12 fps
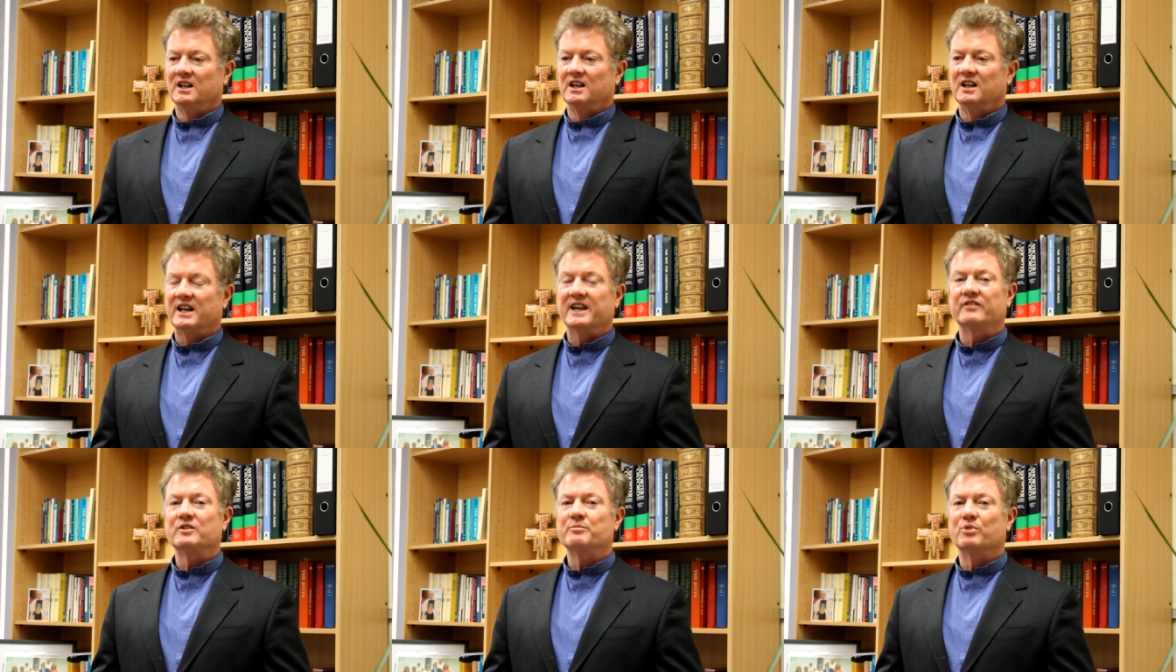At
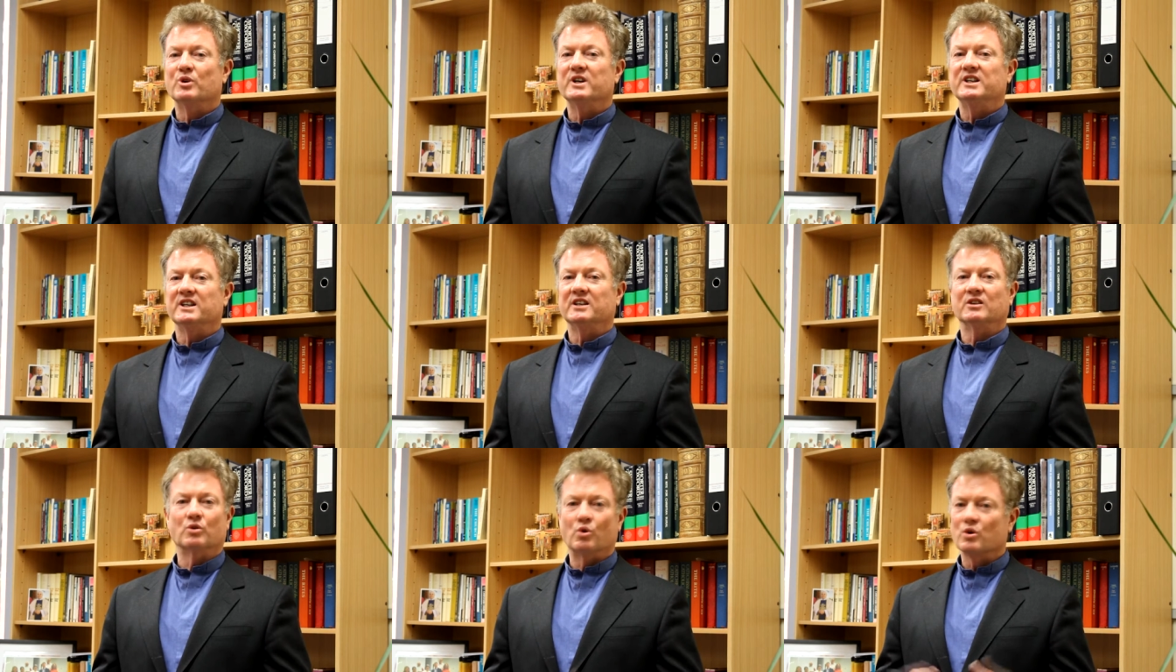every point in
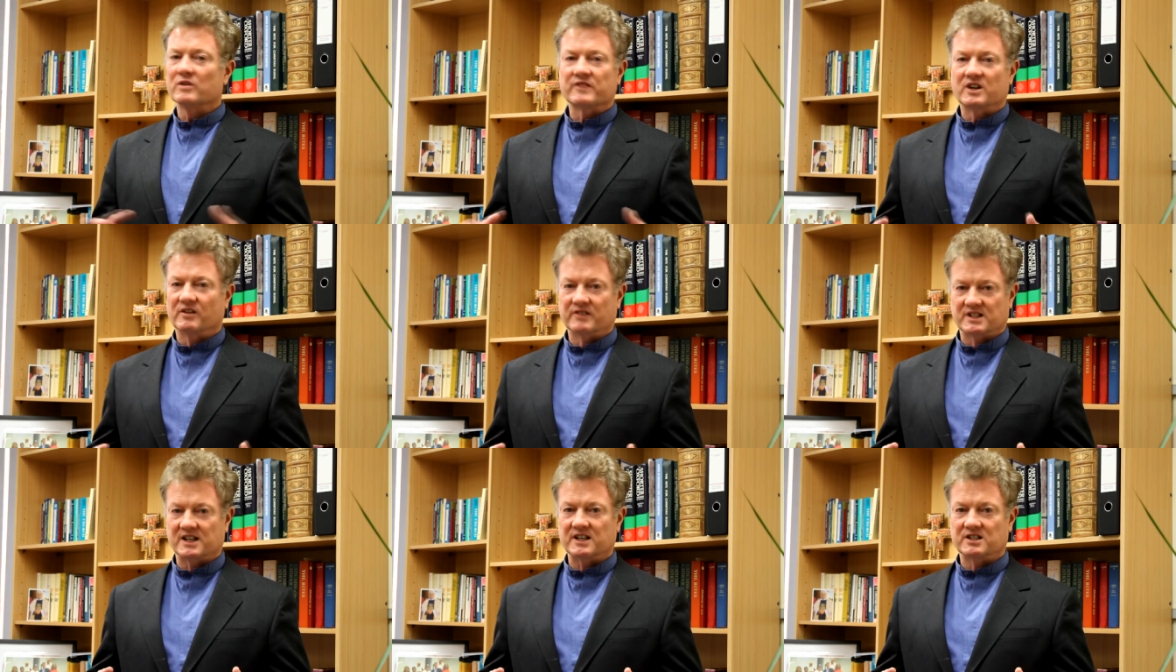all of the
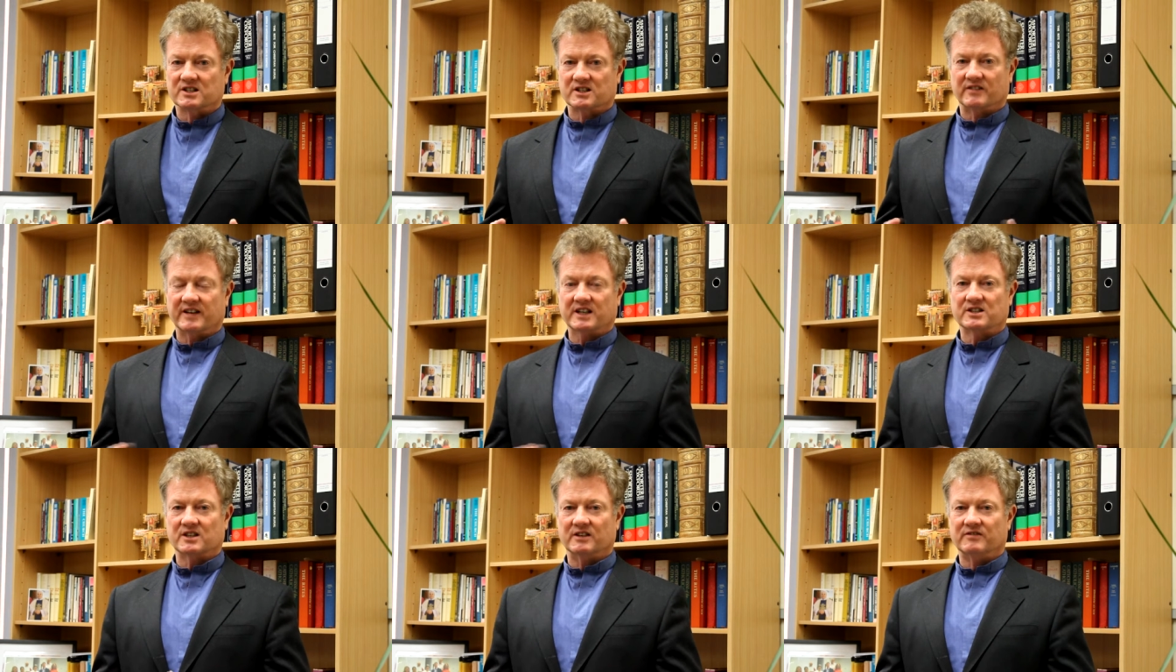conversations I've had
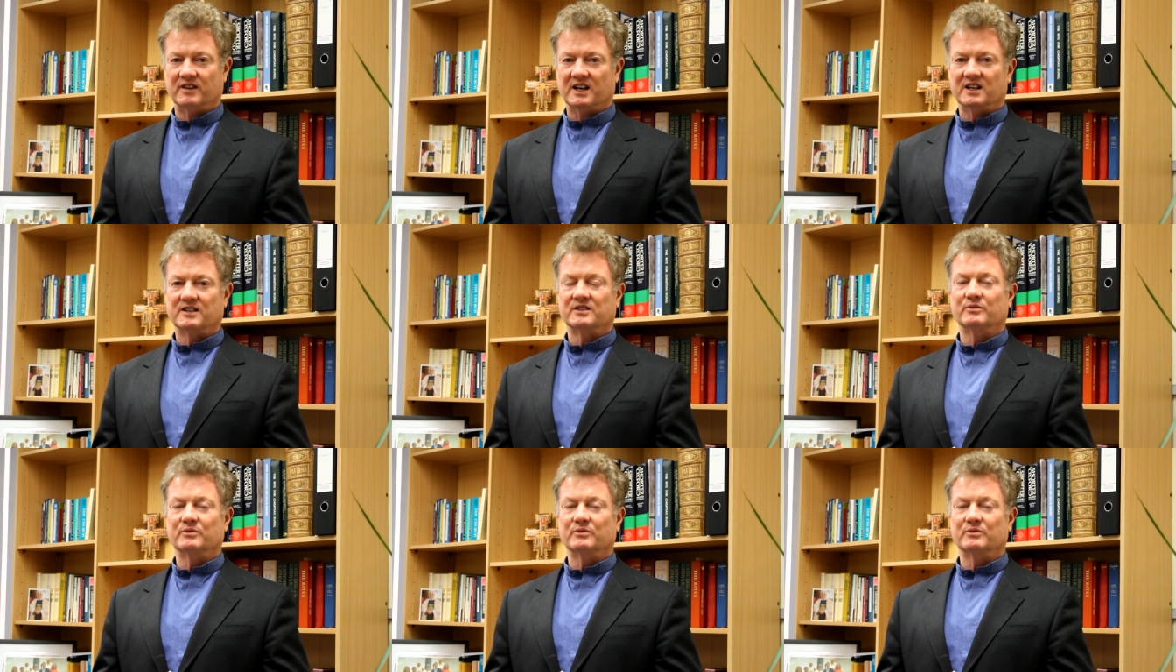so far,